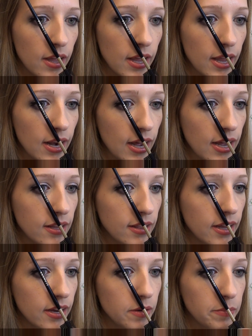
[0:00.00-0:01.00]
And I
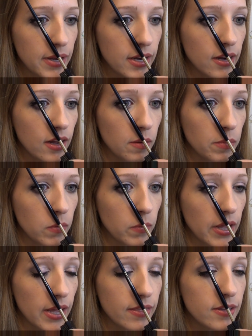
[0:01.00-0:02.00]
line mine up
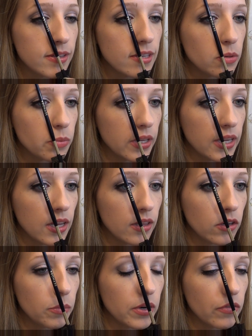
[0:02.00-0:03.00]
with, and this is really a
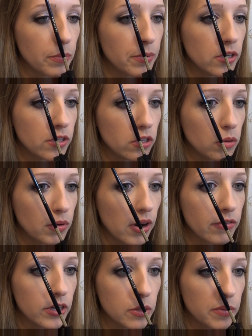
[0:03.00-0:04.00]
little bit of a personal
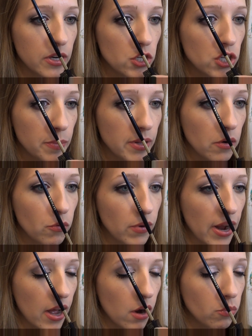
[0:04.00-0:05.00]
preference, but it should be
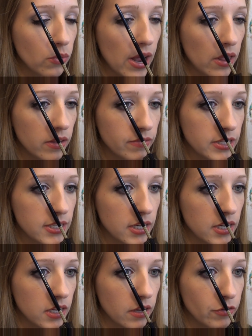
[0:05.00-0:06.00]
around the
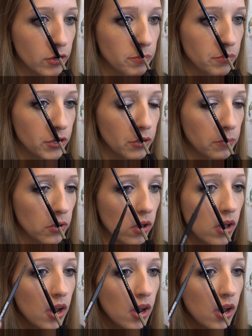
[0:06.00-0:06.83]
vicinity of your pupil.